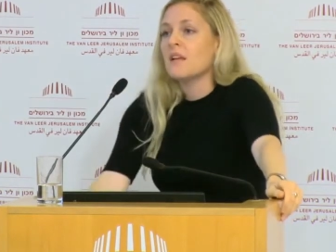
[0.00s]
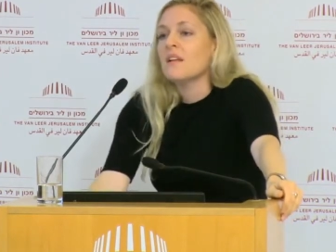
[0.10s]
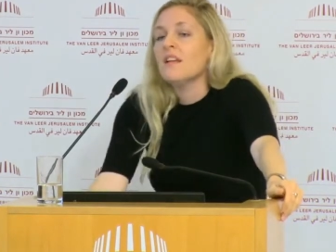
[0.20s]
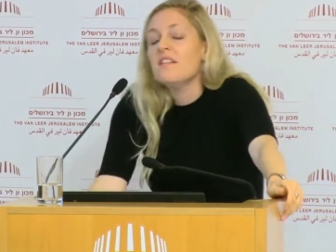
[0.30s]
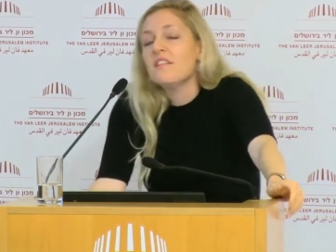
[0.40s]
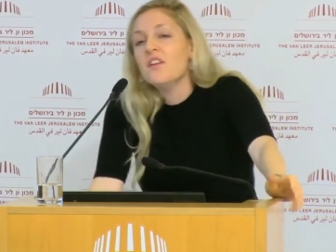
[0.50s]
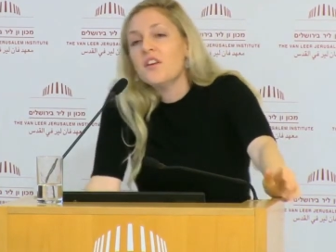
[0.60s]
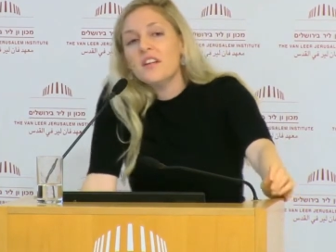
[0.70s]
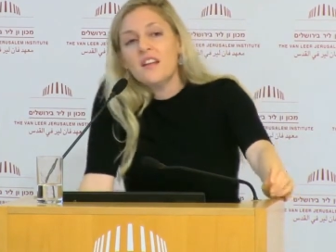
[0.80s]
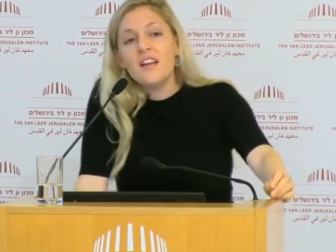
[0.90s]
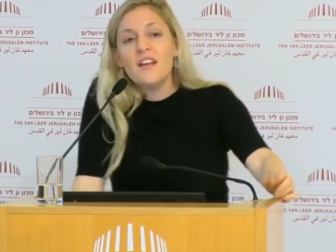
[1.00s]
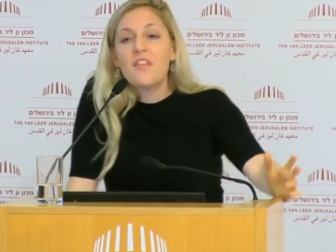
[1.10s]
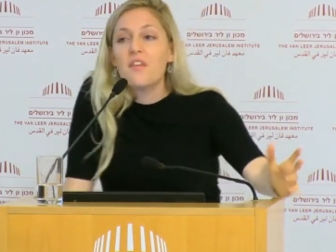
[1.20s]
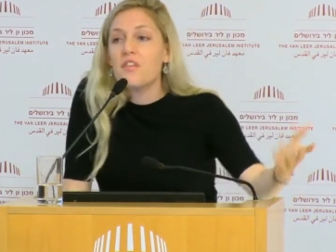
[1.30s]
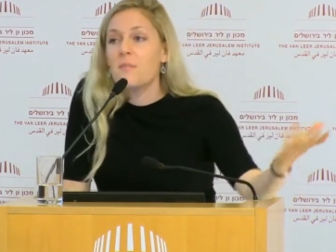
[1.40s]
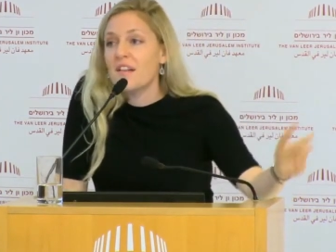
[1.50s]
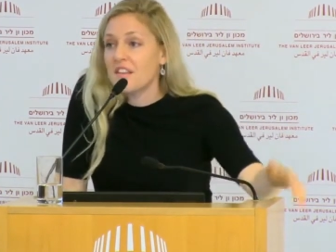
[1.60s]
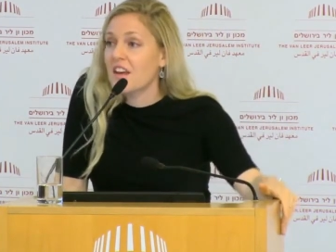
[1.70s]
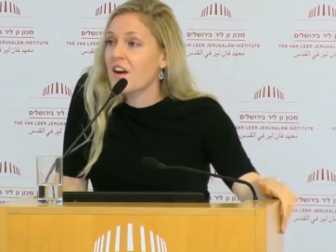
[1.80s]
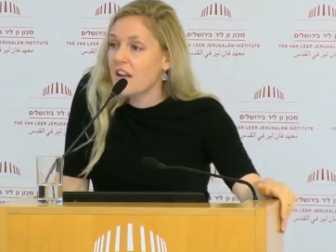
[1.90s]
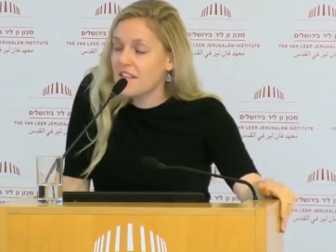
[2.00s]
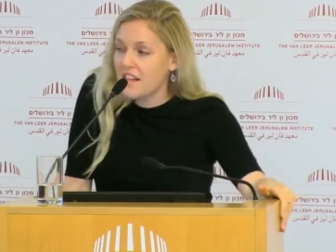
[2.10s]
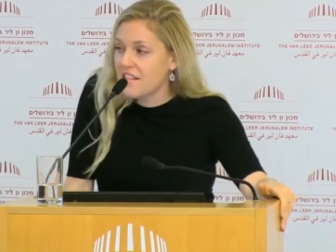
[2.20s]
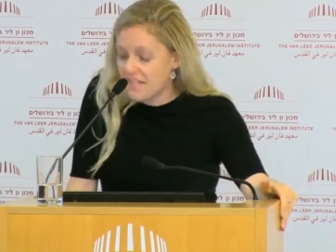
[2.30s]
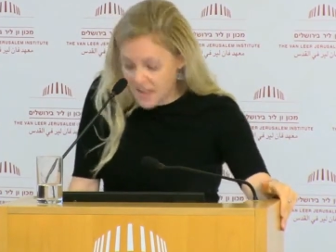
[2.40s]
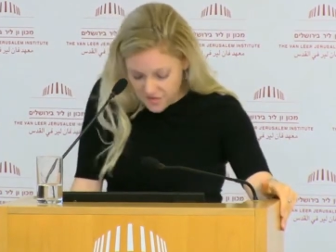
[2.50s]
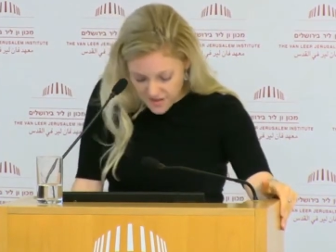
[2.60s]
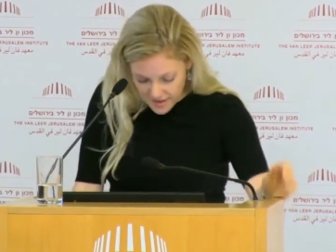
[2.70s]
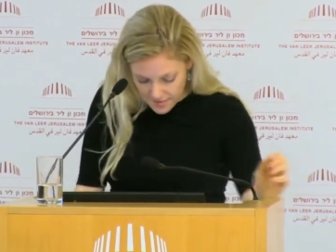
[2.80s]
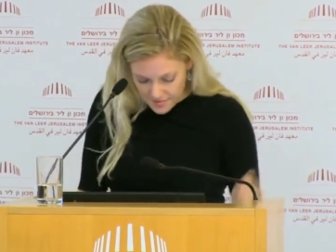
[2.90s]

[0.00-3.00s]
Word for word: Let's look at another thematic area, and that's safety.